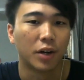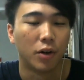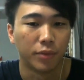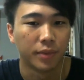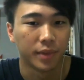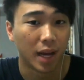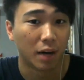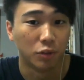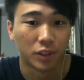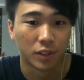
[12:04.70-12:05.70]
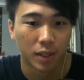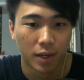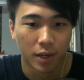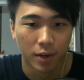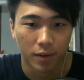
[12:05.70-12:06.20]
of dark runes.
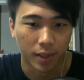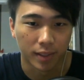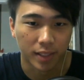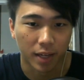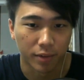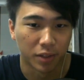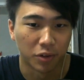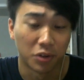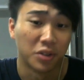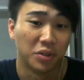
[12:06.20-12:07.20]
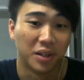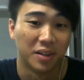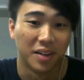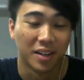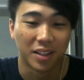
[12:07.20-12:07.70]
Right, that's definitely going to
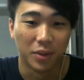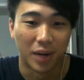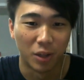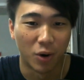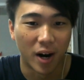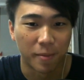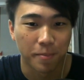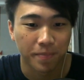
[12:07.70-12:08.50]
kill Aloha.